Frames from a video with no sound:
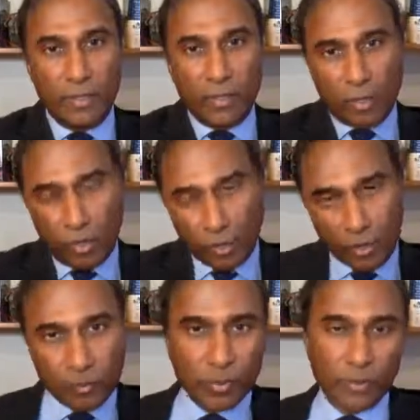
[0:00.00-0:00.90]
a
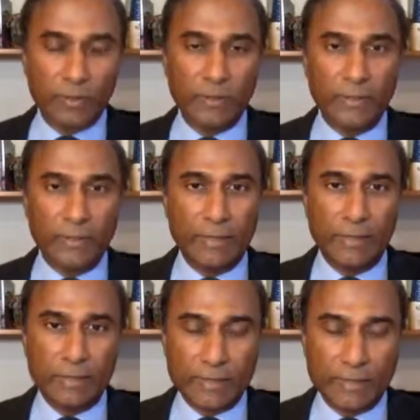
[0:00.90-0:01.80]
horrible
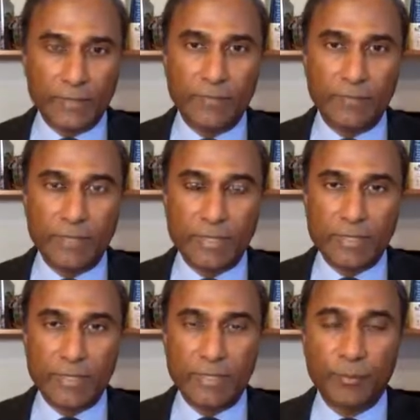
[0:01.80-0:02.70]
set of
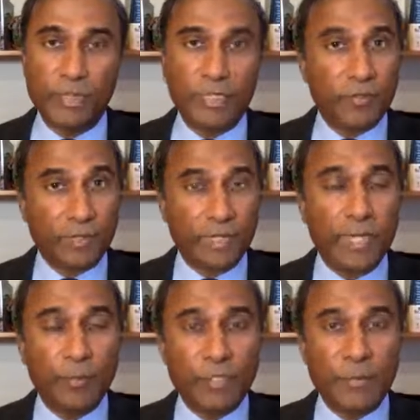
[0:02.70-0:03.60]
events taking place for
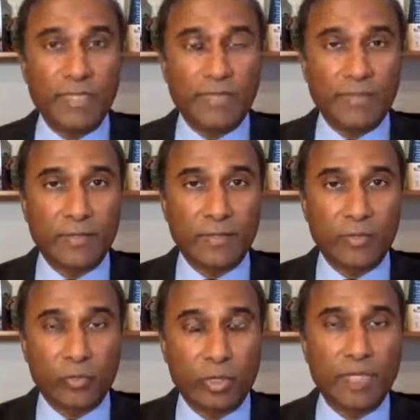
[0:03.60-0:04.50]
them, which means that
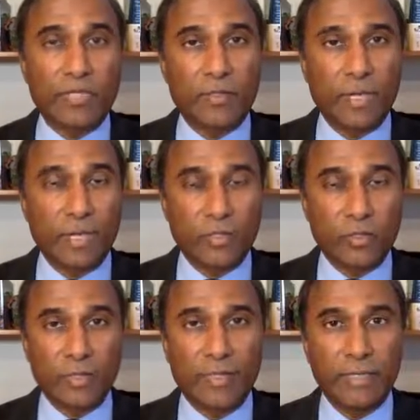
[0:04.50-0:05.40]
their drugs are
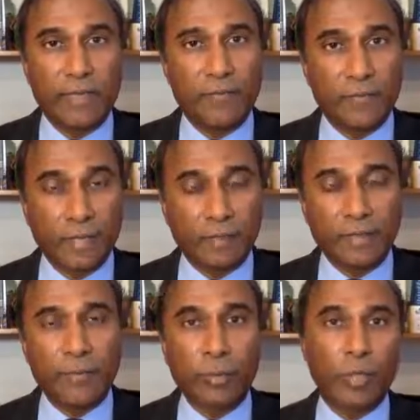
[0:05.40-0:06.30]
actually
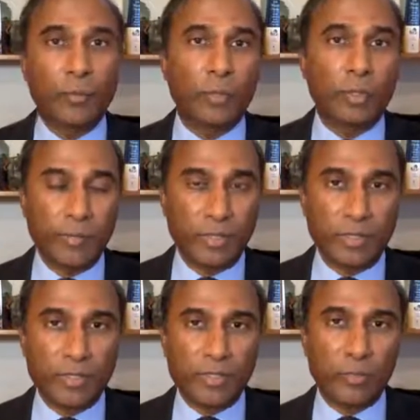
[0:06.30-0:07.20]
failing. More and more
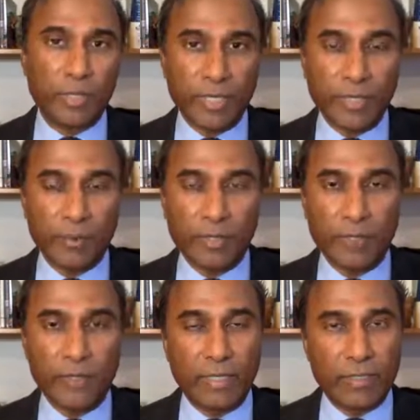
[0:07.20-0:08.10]
Americans are waking up to
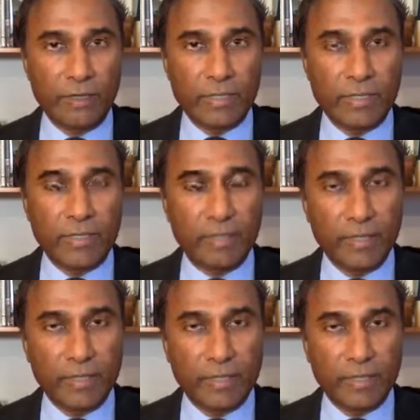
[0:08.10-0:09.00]
the fact of the side
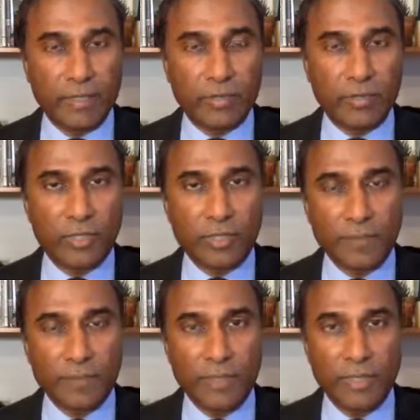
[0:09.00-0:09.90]
effects of these
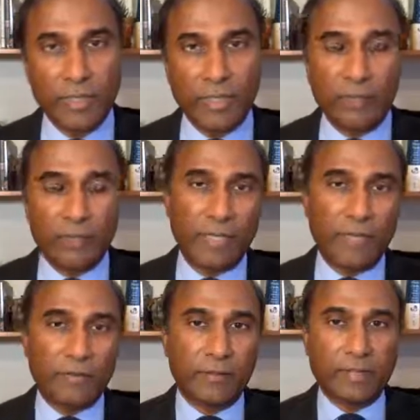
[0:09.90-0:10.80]
drugs. And in
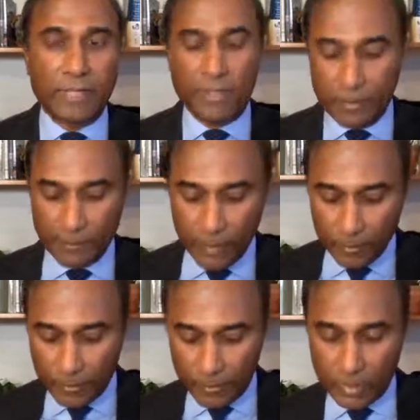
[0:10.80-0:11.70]
fact, their entire
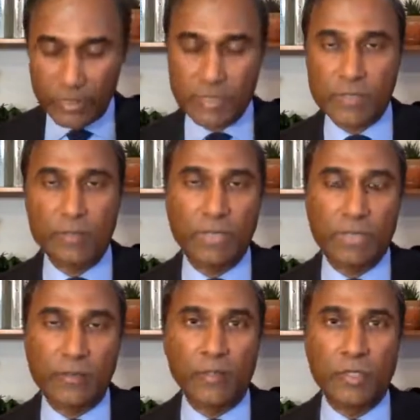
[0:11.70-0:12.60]
development process,
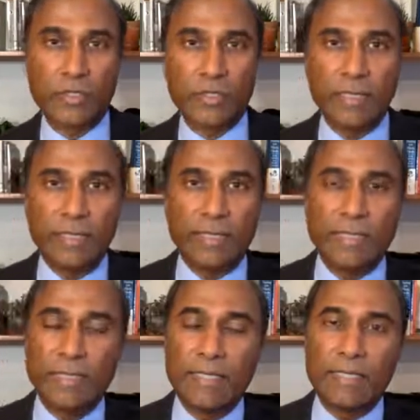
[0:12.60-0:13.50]
by and large,
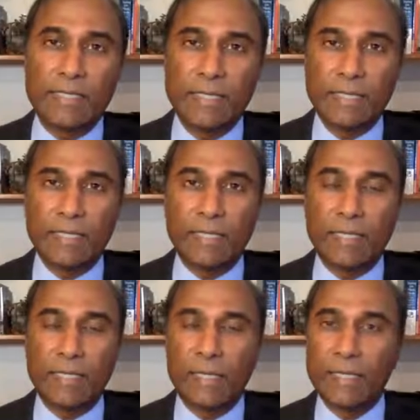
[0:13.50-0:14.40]
is
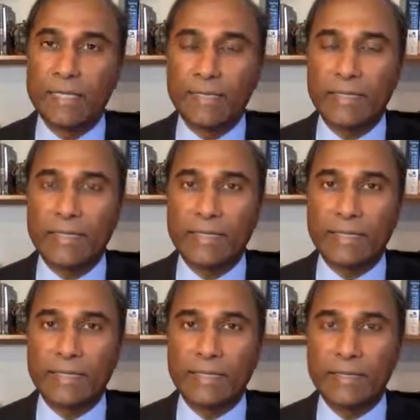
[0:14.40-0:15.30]
highly
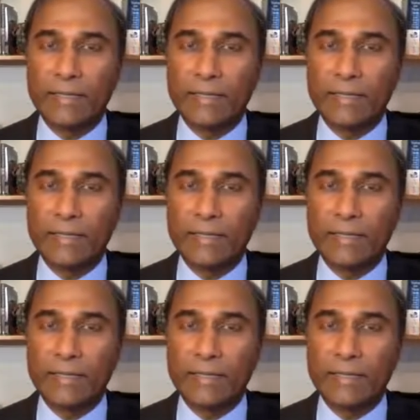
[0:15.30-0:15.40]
